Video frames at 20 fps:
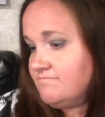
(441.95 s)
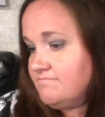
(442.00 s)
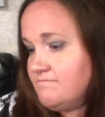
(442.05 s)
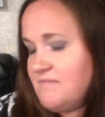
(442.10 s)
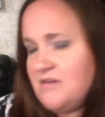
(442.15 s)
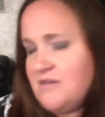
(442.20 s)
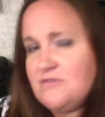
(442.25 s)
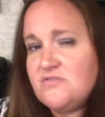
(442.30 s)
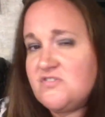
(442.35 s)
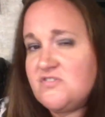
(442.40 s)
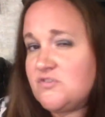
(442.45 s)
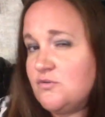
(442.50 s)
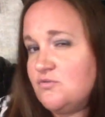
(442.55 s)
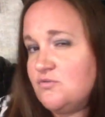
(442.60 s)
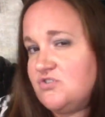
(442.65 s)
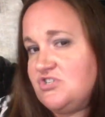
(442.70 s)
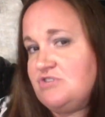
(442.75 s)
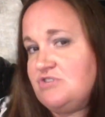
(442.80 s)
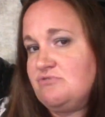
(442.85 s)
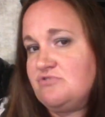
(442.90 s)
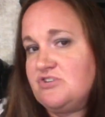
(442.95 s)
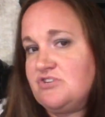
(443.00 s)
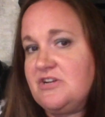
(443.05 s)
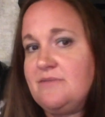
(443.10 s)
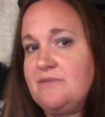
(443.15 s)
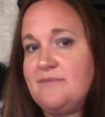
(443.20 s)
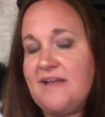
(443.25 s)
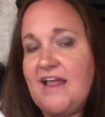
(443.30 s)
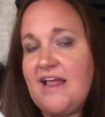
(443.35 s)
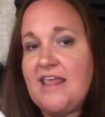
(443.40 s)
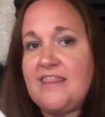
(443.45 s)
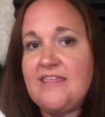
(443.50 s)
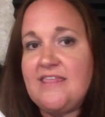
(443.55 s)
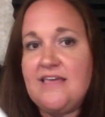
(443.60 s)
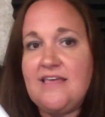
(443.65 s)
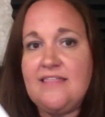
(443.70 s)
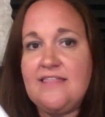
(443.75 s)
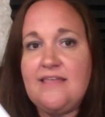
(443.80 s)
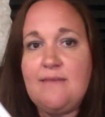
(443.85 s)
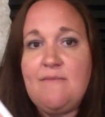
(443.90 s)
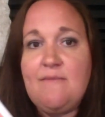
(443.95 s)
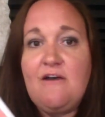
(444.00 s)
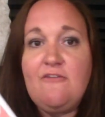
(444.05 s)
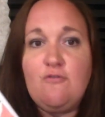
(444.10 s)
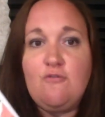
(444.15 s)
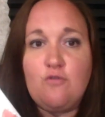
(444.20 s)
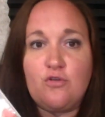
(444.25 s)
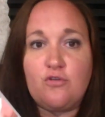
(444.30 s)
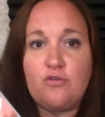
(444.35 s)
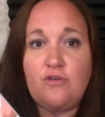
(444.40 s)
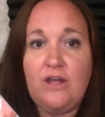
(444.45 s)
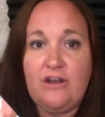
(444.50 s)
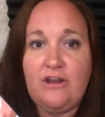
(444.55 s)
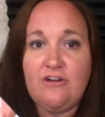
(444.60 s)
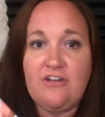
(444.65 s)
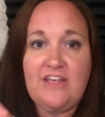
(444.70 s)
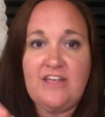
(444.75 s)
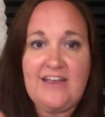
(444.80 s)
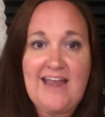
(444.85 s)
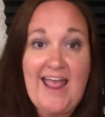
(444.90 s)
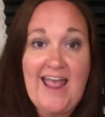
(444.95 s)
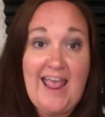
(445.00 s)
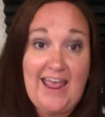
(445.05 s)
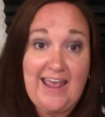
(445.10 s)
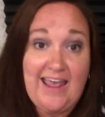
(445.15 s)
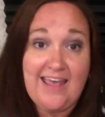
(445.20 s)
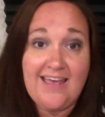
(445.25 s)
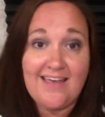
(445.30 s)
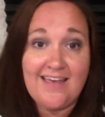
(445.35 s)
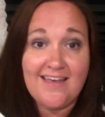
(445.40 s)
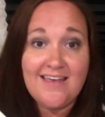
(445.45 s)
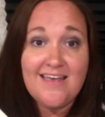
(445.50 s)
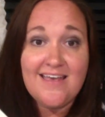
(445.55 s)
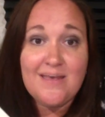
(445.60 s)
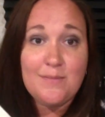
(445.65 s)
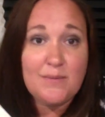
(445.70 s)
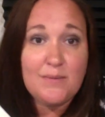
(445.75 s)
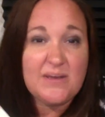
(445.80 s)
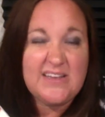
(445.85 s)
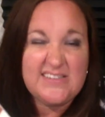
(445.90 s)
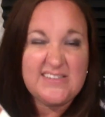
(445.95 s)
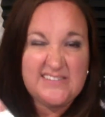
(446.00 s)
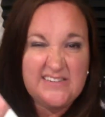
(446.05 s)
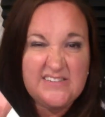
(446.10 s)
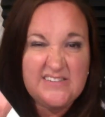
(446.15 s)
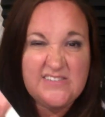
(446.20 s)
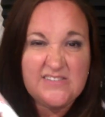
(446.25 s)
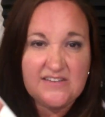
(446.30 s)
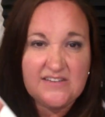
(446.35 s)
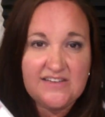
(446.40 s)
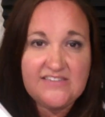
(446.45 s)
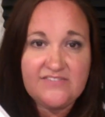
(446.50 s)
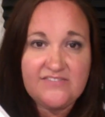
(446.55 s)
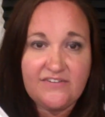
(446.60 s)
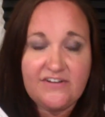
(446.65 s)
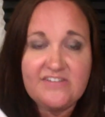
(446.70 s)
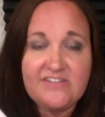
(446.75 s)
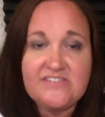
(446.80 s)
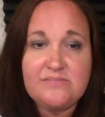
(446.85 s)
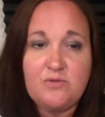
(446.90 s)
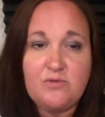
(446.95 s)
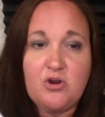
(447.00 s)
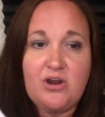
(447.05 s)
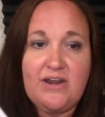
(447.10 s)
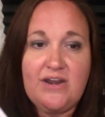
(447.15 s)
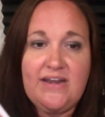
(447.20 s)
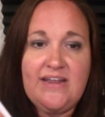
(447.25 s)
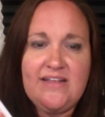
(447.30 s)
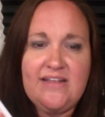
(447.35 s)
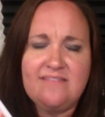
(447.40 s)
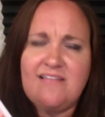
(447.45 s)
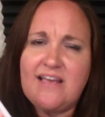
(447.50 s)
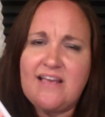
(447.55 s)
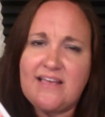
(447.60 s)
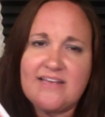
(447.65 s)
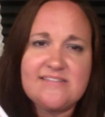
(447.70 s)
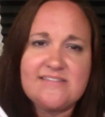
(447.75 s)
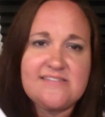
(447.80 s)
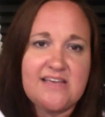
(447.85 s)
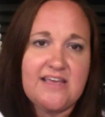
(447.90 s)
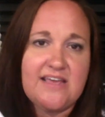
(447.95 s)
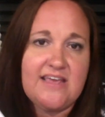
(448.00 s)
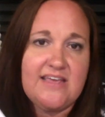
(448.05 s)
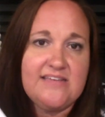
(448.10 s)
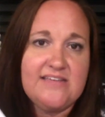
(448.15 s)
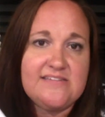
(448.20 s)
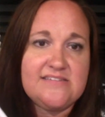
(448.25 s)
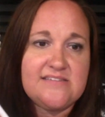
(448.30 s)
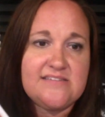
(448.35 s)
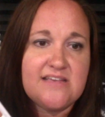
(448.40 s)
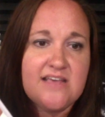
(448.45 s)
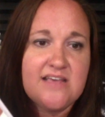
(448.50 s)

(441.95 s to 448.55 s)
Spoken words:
middle school children, but I think that my 4th grader can hang because he's very smart, and he, like I say, he's